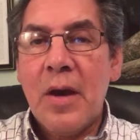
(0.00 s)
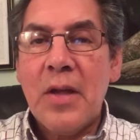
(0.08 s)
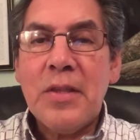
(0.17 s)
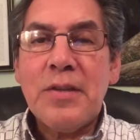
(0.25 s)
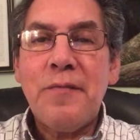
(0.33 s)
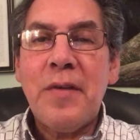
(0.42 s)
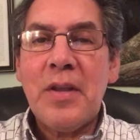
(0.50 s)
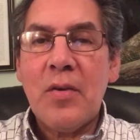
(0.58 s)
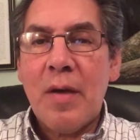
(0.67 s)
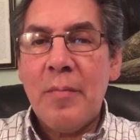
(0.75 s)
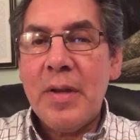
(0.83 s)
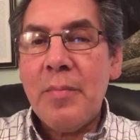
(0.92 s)
On this video,
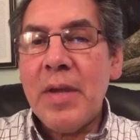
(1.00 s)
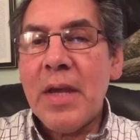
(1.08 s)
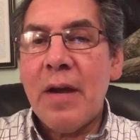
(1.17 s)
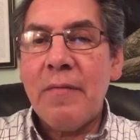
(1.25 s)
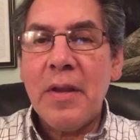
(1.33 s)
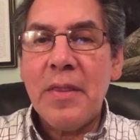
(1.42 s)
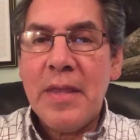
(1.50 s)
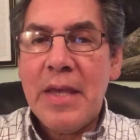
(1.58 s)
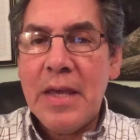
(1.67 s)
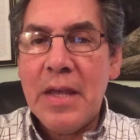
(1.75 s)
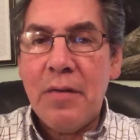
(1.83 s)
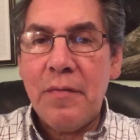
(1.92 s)
I'm going to be covering the
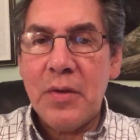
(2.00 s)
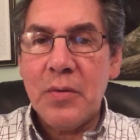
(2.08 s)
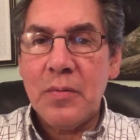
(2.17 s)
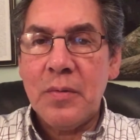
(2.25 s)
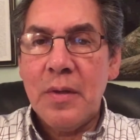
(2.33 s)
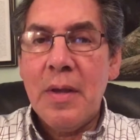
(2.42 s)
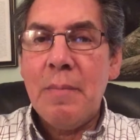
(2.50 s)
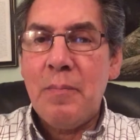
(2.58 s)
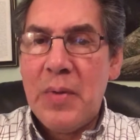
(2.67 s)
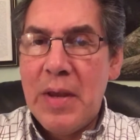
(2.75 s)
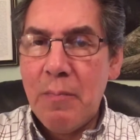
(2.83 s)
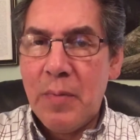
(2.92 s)
interview.
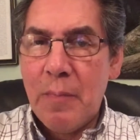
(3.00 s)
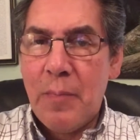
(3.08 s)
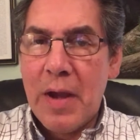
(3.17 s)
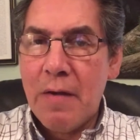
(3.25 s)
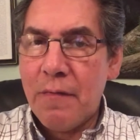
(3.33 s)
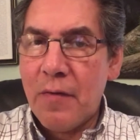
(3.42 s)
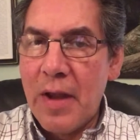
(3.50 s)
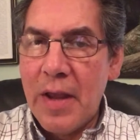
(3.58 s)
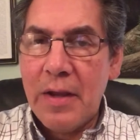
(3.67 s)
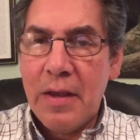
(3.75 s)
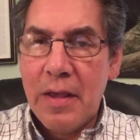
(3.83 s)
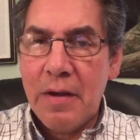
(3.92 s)
Being prepared for
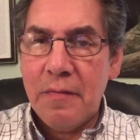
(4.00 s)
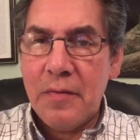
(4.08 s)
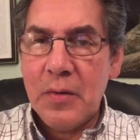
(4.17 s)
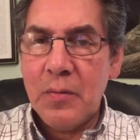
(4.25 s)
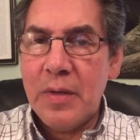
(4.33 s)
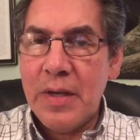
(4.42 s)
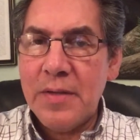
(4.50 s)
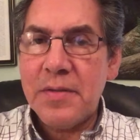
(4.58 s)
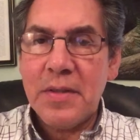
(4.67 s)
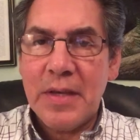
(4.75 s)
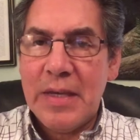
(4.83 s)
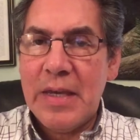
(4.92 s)
any interview is
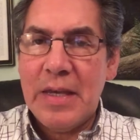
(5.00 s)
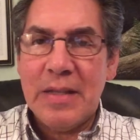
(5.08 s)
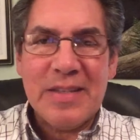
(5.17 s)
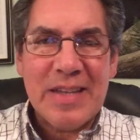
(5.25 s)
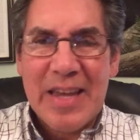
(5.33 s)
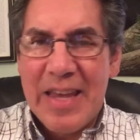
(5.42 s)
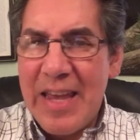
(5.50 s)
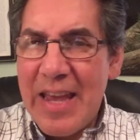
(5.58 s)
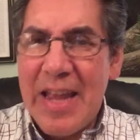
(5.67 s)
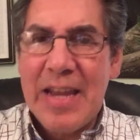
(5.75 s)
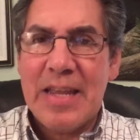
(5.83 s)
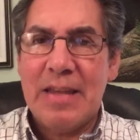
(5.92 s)
the key to
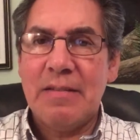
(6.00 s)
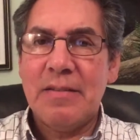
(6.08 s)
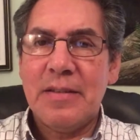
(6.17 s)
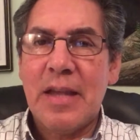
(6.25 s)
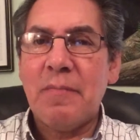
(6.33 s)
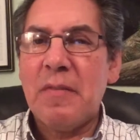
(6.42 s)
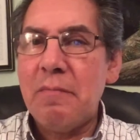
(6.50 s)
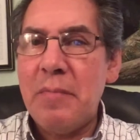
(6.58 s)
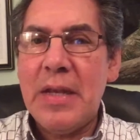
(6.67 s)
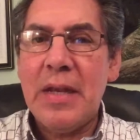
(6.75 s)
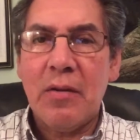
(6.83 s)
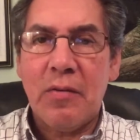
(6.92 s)
any type of
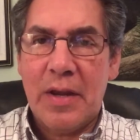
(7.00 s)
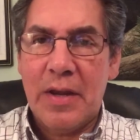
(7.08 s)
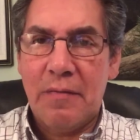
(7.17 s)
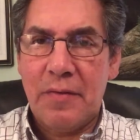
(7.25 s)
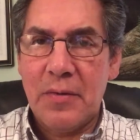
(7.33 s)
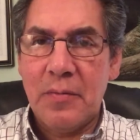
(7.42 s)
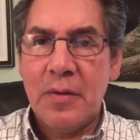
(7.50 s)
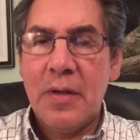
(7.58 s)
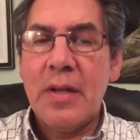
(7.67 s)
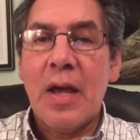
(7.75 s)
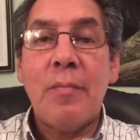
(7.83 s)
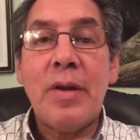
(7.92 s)
meeting or interview.
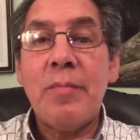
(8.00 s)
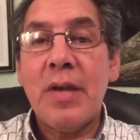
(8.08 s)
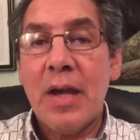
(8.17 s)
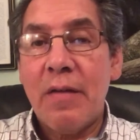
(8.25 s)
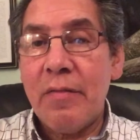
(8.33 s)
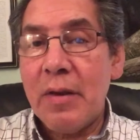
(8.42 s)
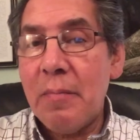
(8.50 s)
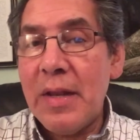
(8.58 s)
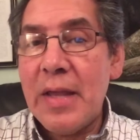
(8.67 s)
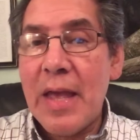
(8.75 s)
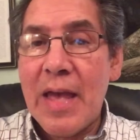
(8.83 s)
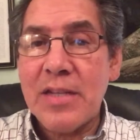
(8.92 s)
Now, I'm going to be covering
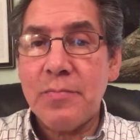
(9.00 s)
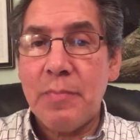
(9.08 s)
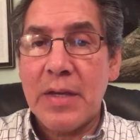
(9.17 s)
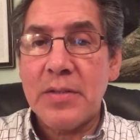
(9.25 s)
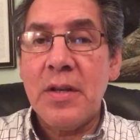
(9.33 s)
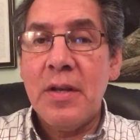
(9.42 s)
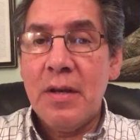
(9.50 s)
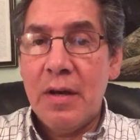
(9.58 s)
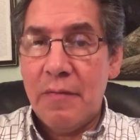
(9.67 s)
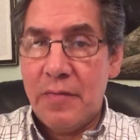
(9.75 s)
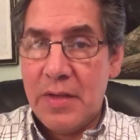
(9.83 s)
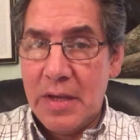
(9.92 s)
many aspects
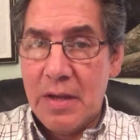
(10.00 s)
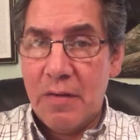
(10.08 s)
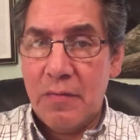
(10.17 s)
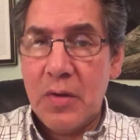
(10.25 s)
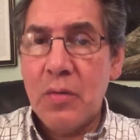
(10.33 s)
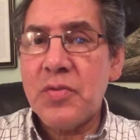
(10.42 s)
of the interview.